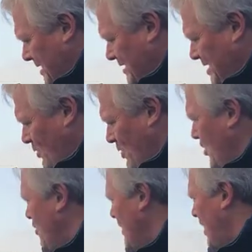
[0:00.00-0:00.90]
So
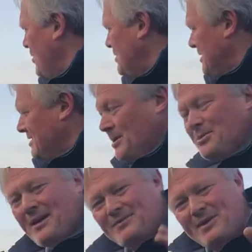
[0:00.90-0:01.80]
who knows? So I'm
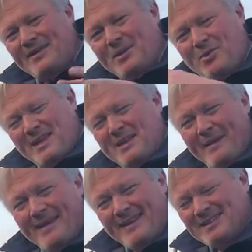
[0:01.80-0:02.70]
gonna have to have a little think
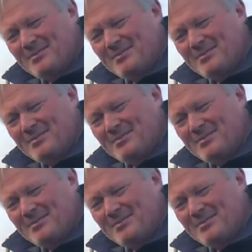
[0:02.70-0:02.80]
about this.